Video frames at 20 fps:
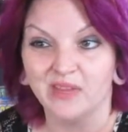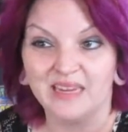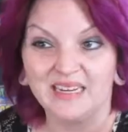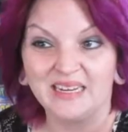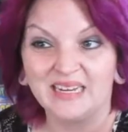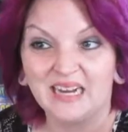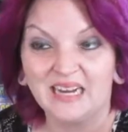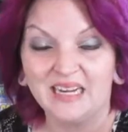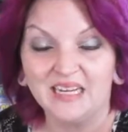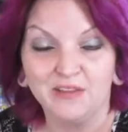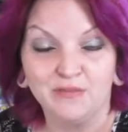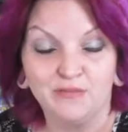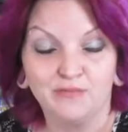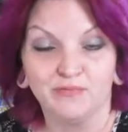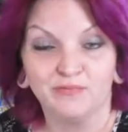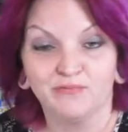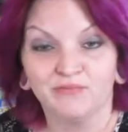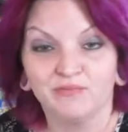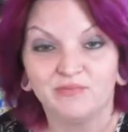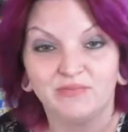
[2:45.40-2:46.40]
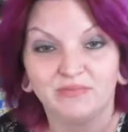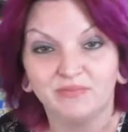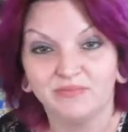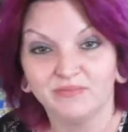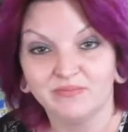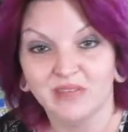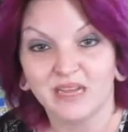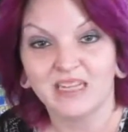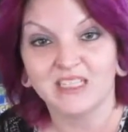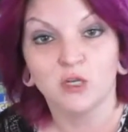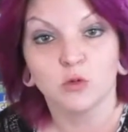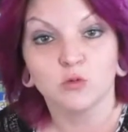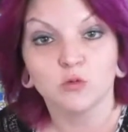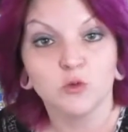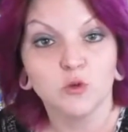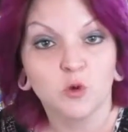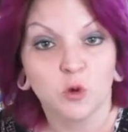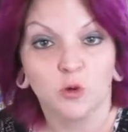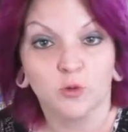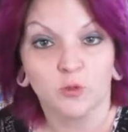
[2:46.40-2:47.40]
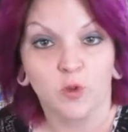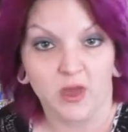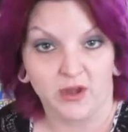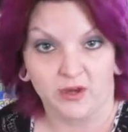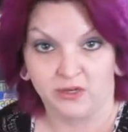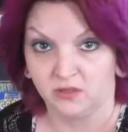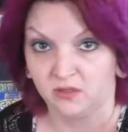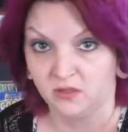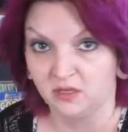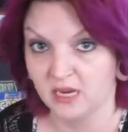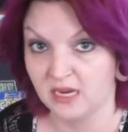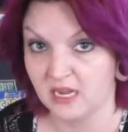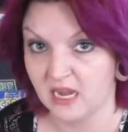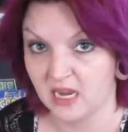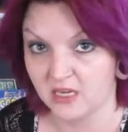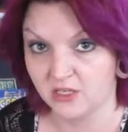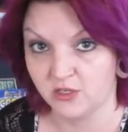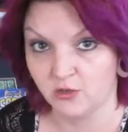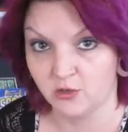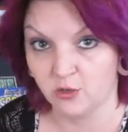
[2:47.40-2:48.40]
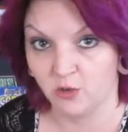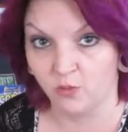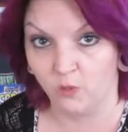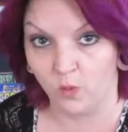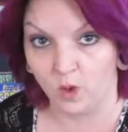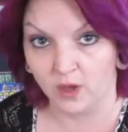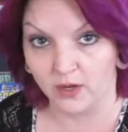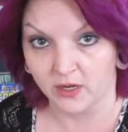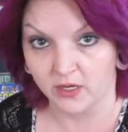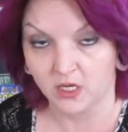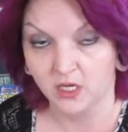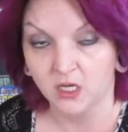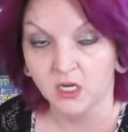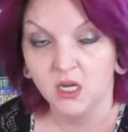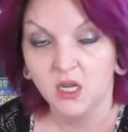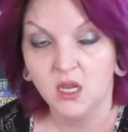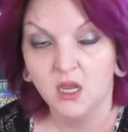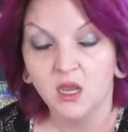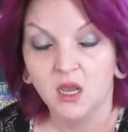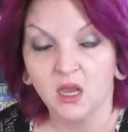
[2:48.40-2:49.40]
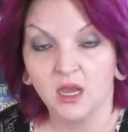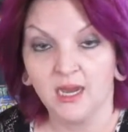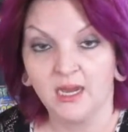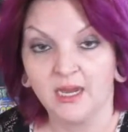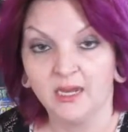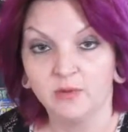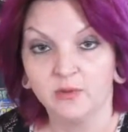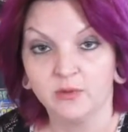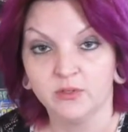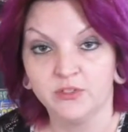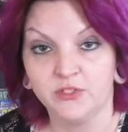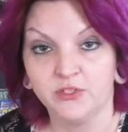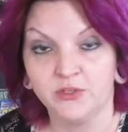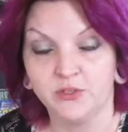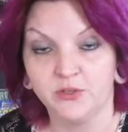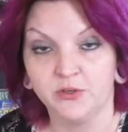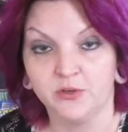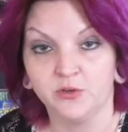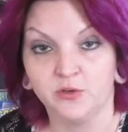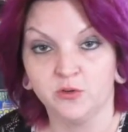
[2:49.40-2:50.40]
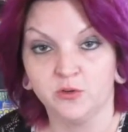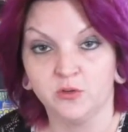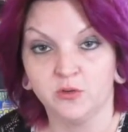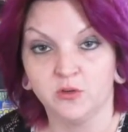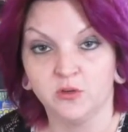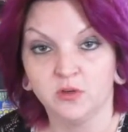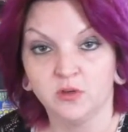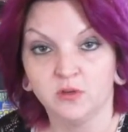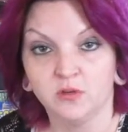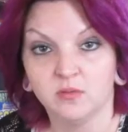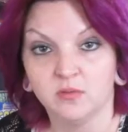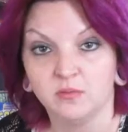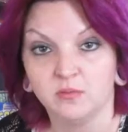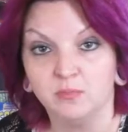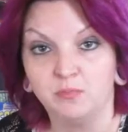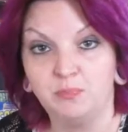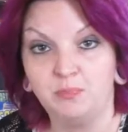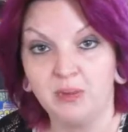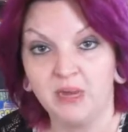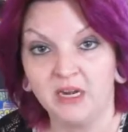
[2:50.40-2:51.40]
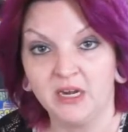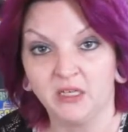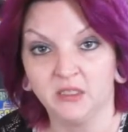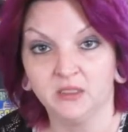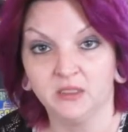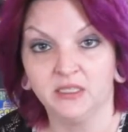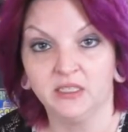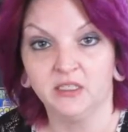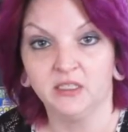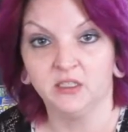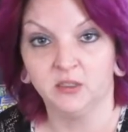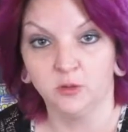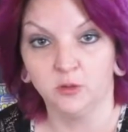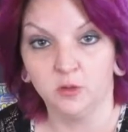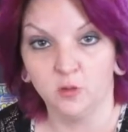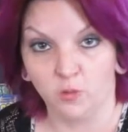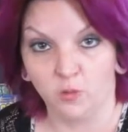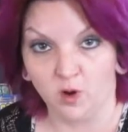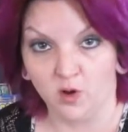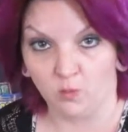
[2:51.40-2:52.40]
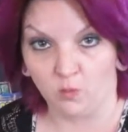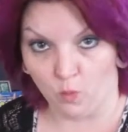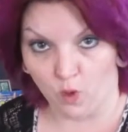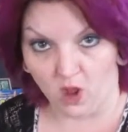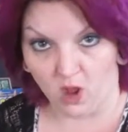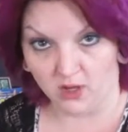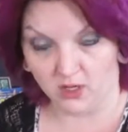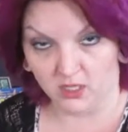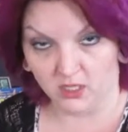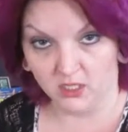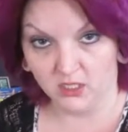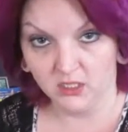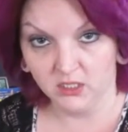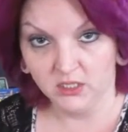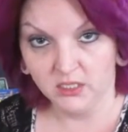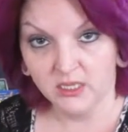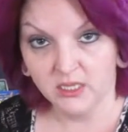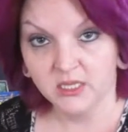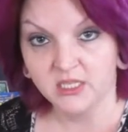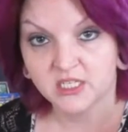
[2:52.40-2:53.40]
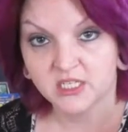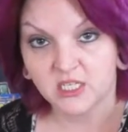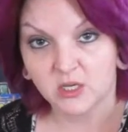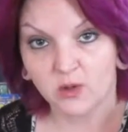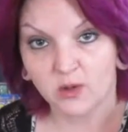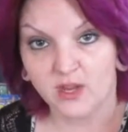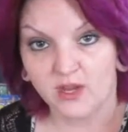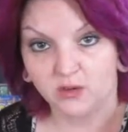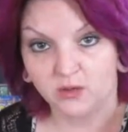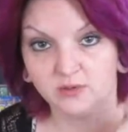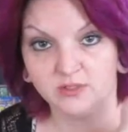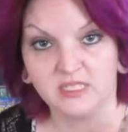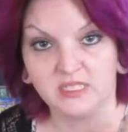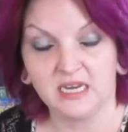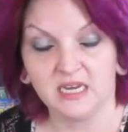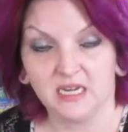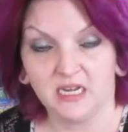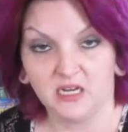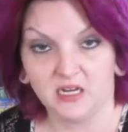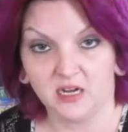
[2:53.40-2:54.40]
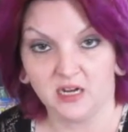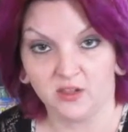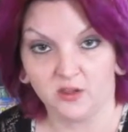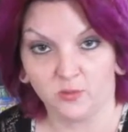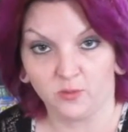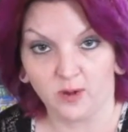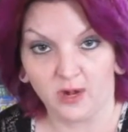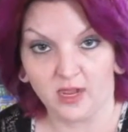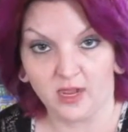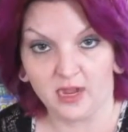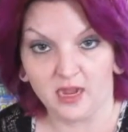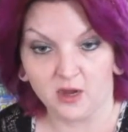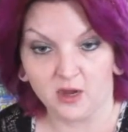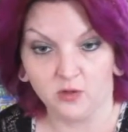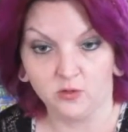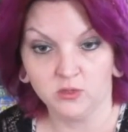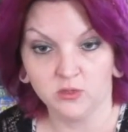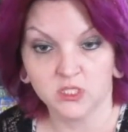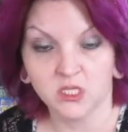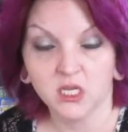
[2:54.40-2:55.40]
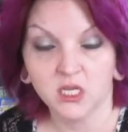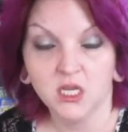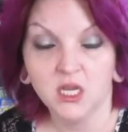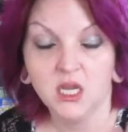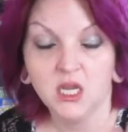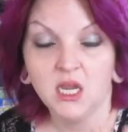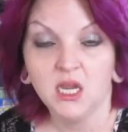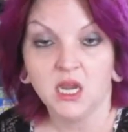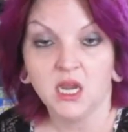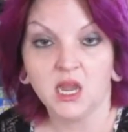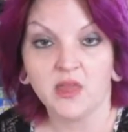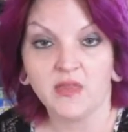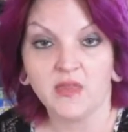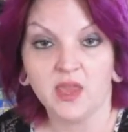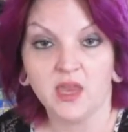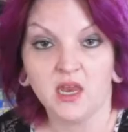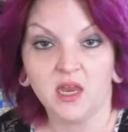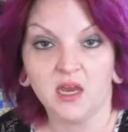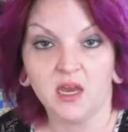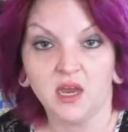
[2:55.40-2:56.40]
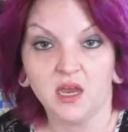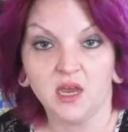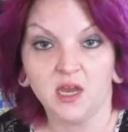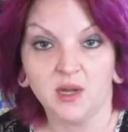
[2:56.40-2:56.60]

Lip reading: like kind of, I don't do cold water. I can't do cold water. I will do barely lukewarm water so I don't see any color running out. And then